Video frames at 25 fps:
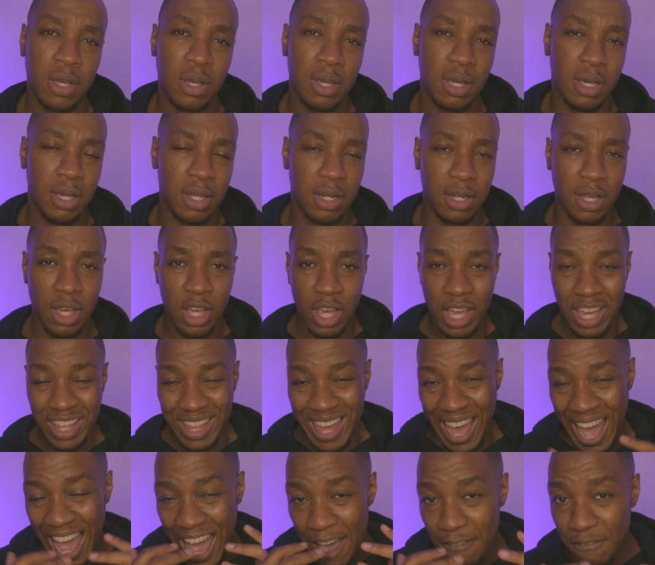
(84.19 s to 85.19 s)
And
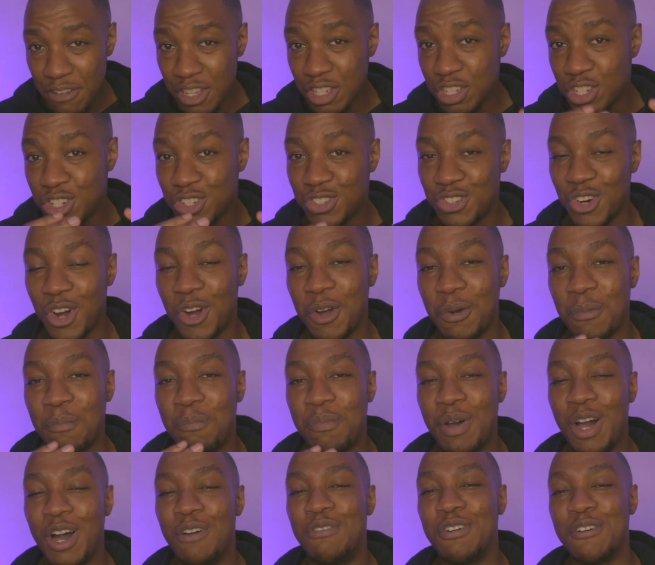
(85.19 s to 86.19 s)
having strong
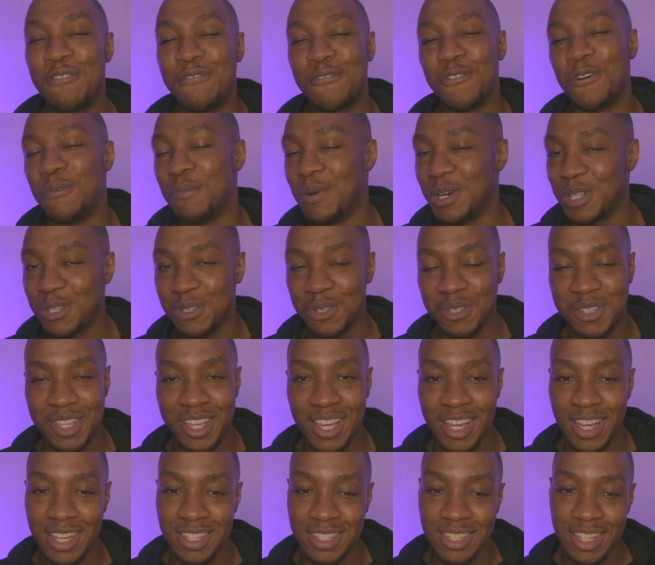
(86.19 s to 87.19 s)
pelvic floor muscles,
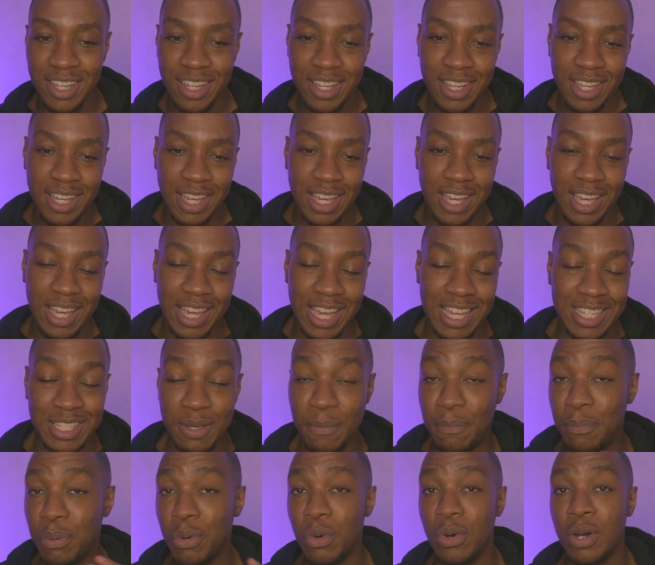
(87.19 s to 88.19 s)
guys, is
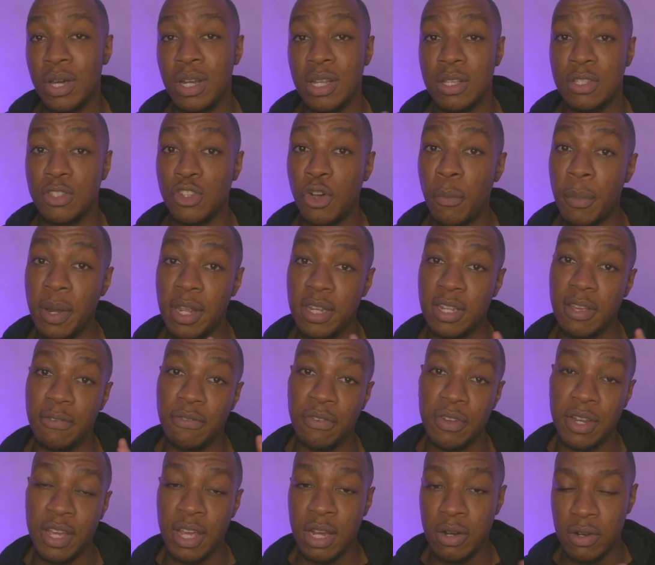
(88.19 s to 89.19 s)
important in so many
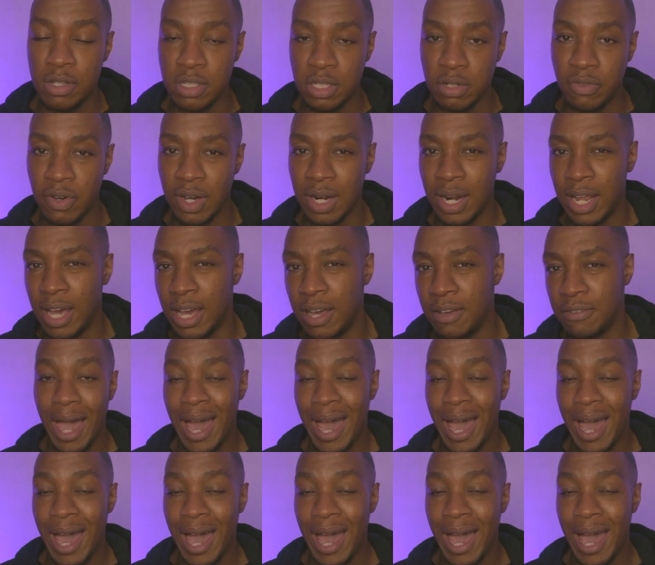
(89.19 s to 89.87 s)
different areas of our life.